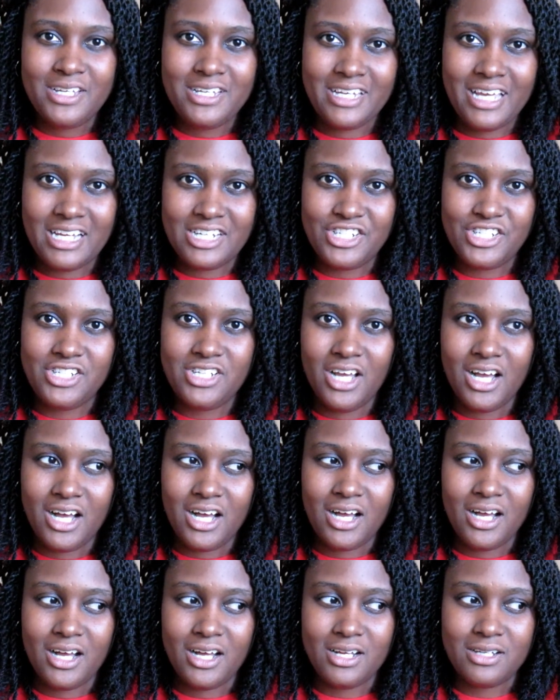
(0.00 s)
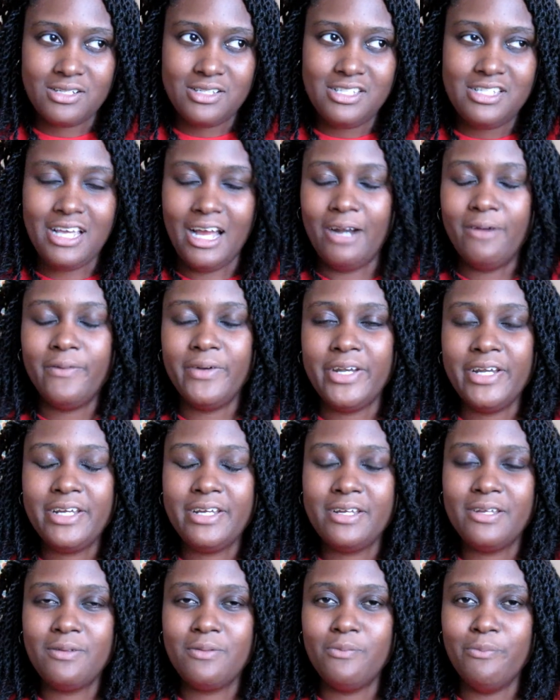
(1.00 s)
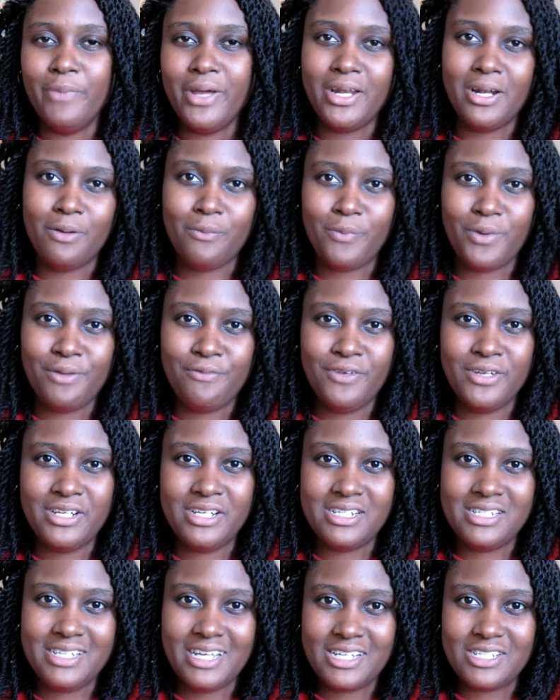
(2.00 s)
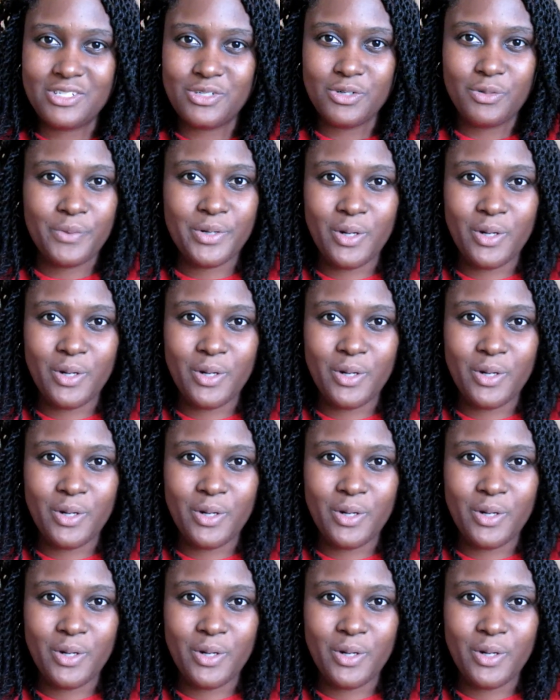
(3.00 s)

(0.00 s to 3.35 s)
that Tariq met up with in the desert.